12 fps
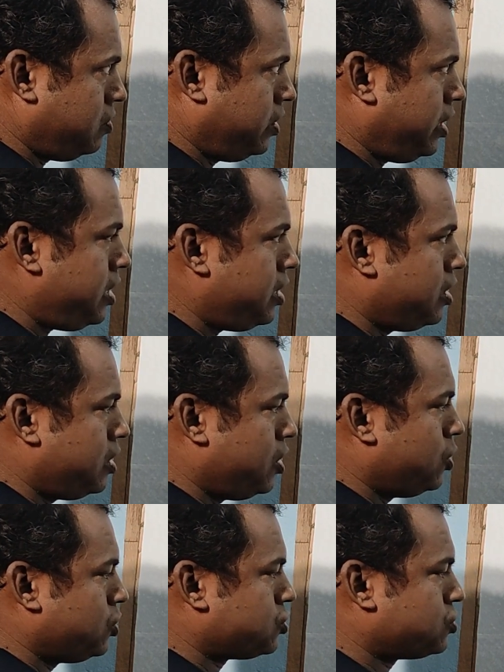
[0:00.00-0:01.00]
Okay,
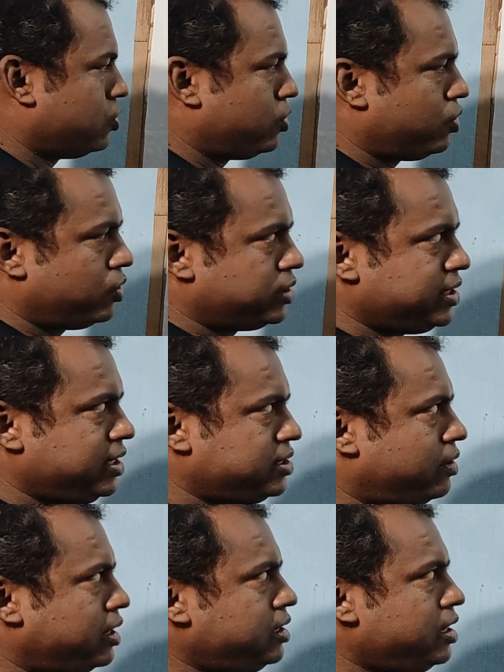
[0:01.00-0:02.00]
so
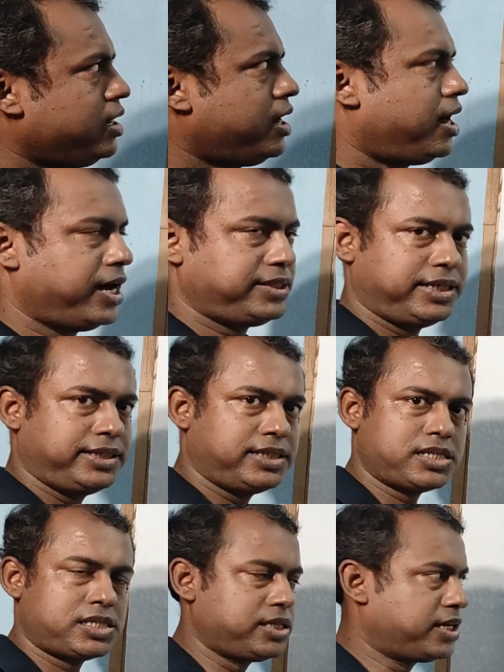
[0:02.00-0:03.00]
this one, I think
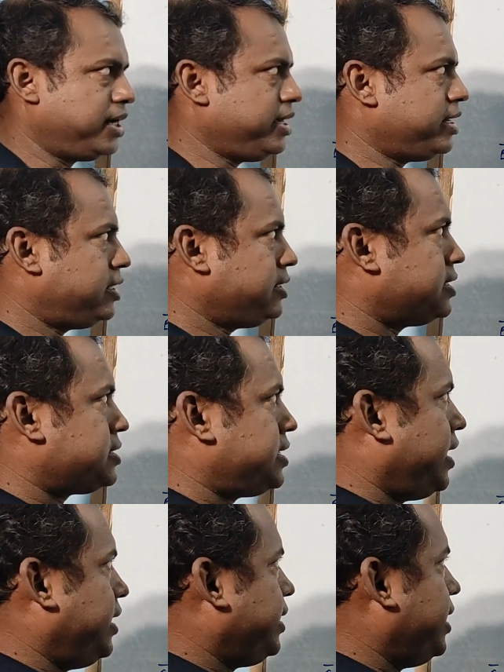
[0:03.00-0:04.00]
this is clear. The
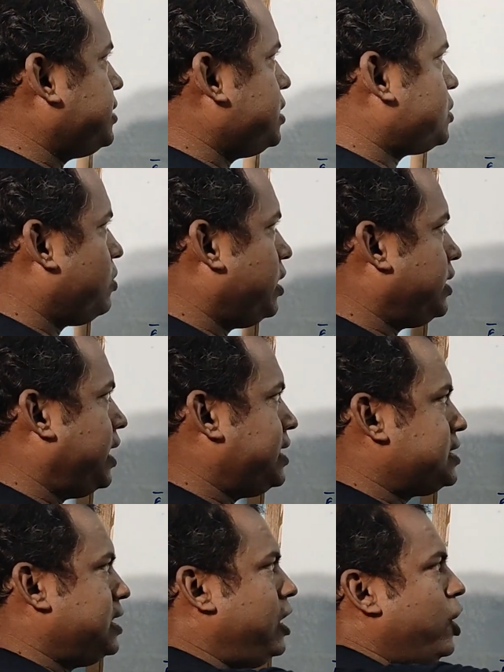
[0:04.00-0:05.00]
second case, this one, that
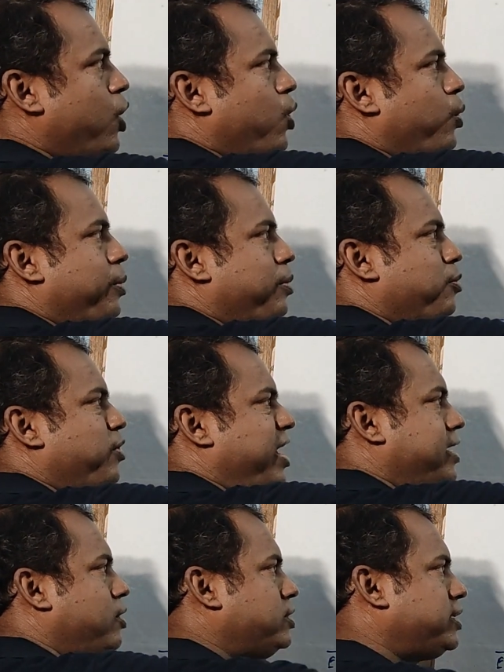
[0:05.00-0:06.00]
is the
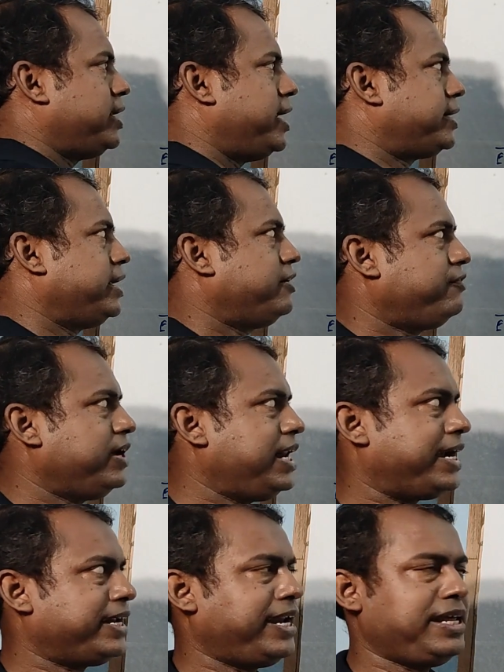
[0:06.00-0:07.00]
find out the electric field
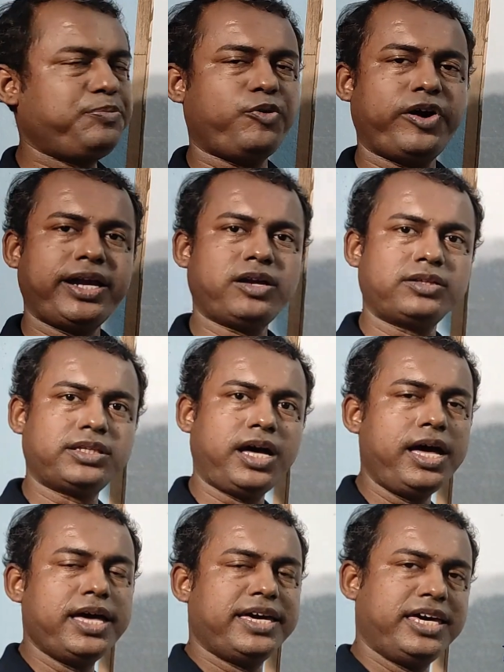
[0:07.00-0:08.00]
at any point on
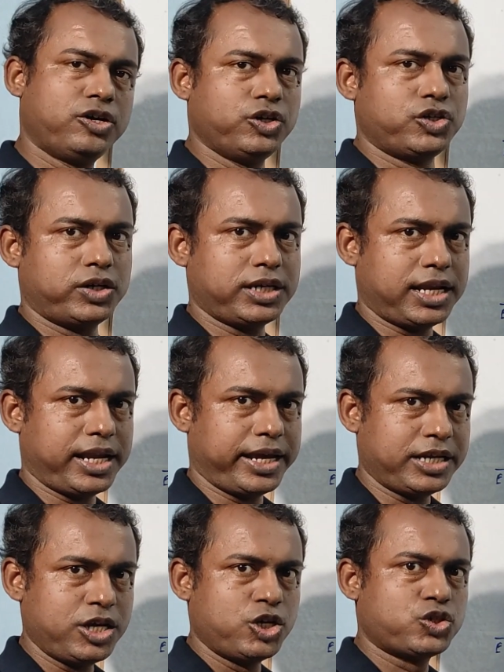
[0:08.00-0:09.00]
the equatorial
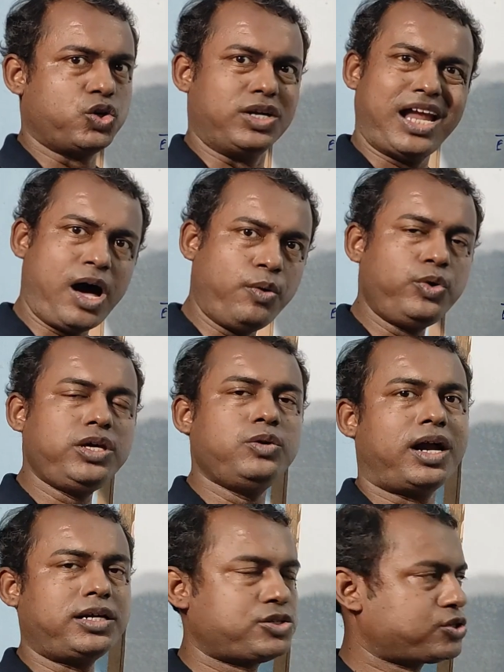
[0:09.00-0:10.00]
line. So now we
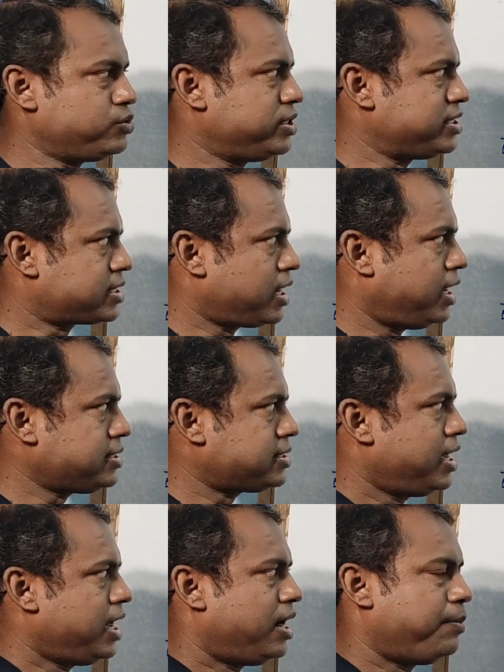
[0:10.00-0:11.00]
want to
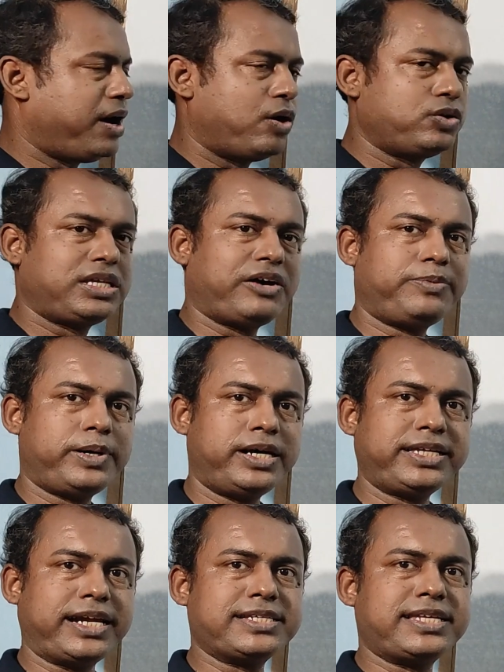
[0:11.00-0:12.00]
discuss about the
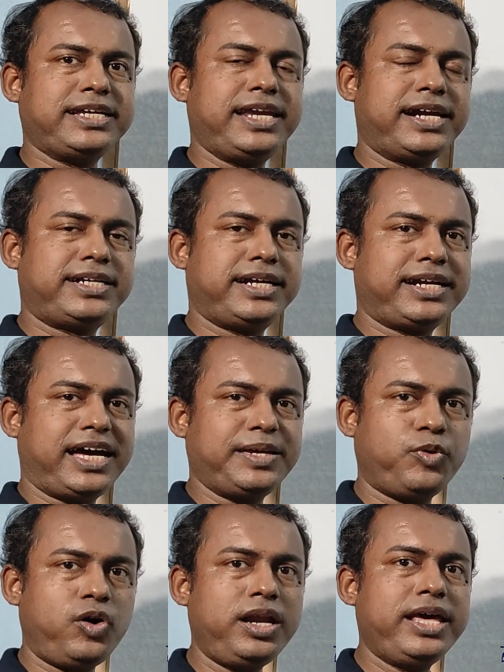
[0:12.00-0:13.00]
part that is the electric
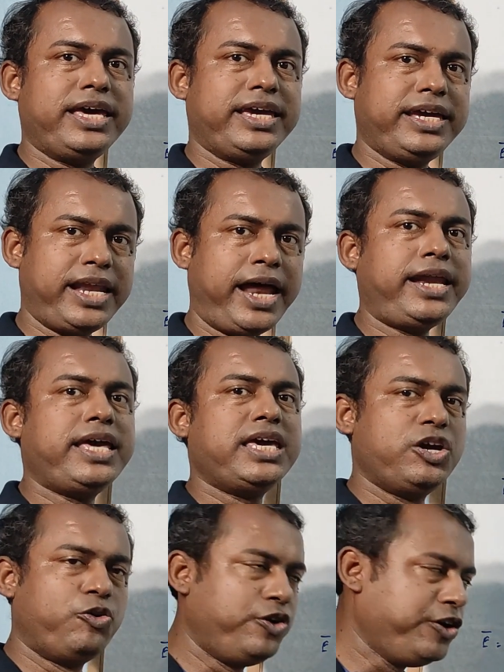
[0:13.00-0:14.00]
dipole in an
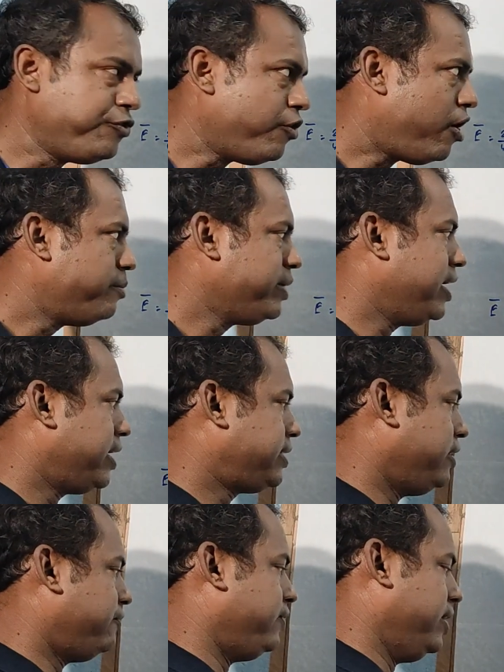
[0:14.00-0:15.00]
uniform
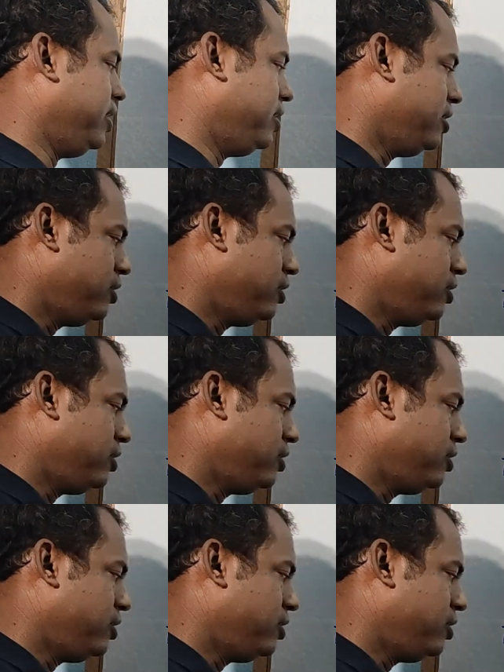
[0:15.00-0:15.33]
electric field.